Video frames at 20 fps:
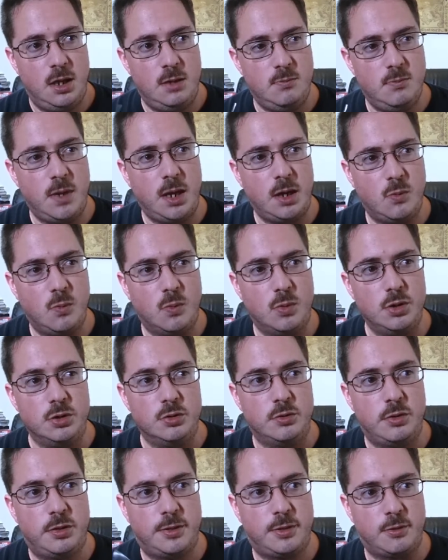might be
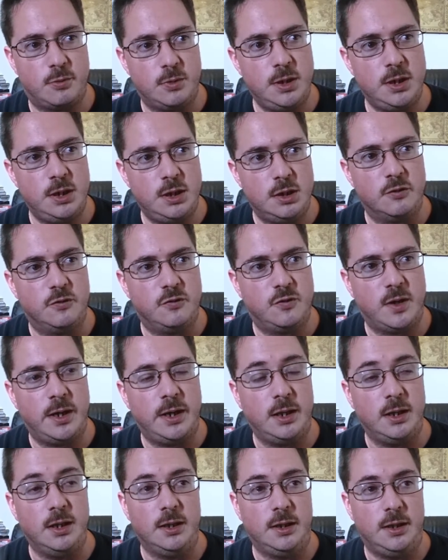remembering that wrong. I
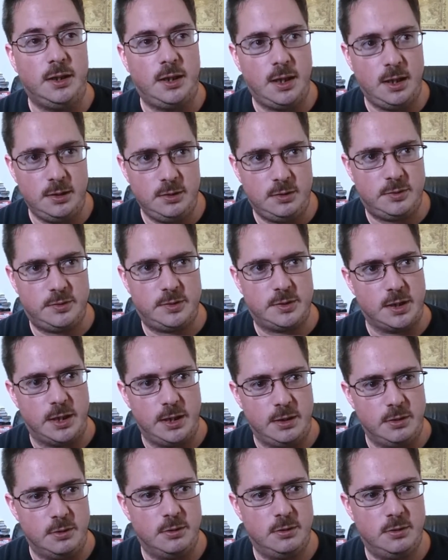think in
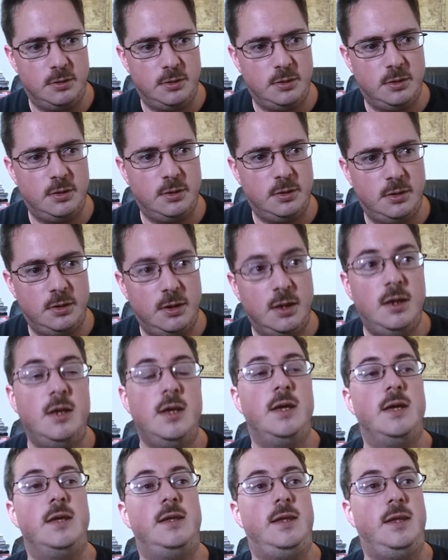Mech Warrior 3,
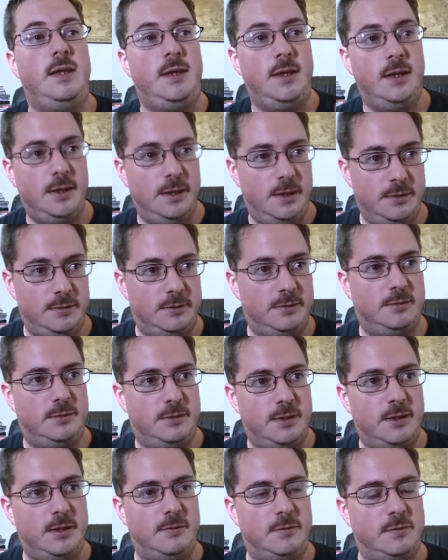you're fighting
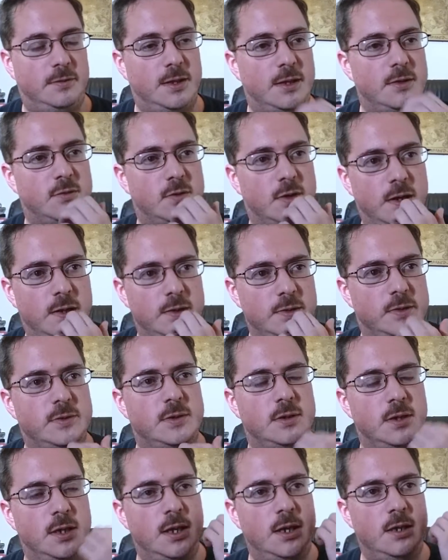against Steiner.
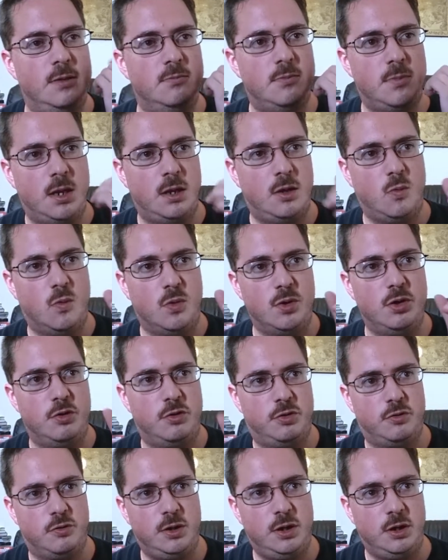
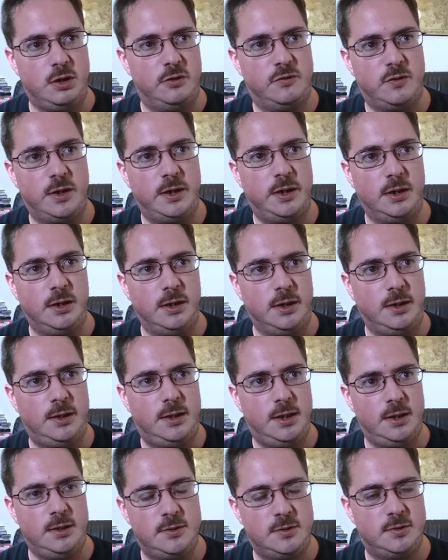Yes, that's, that's
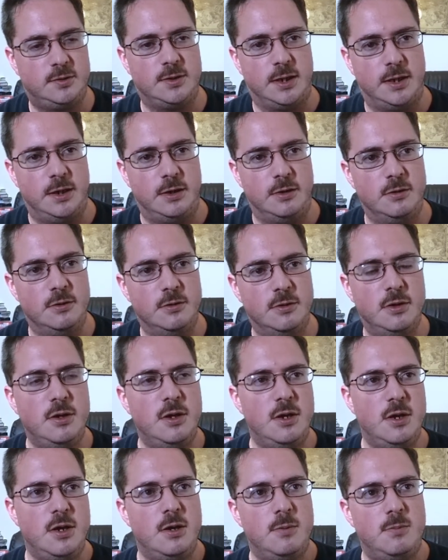right. In
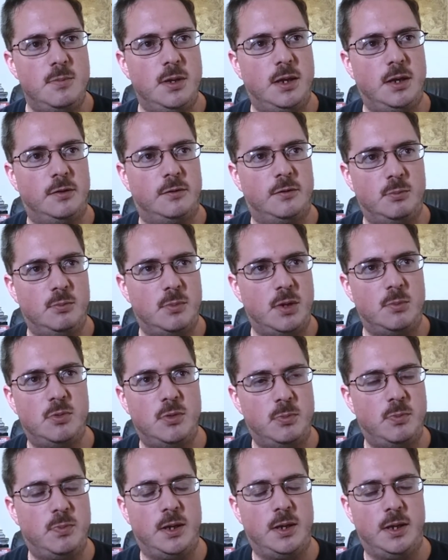Mech Warrior 3, you're
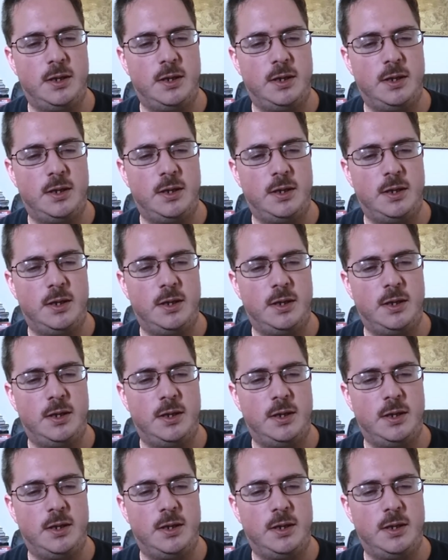fighting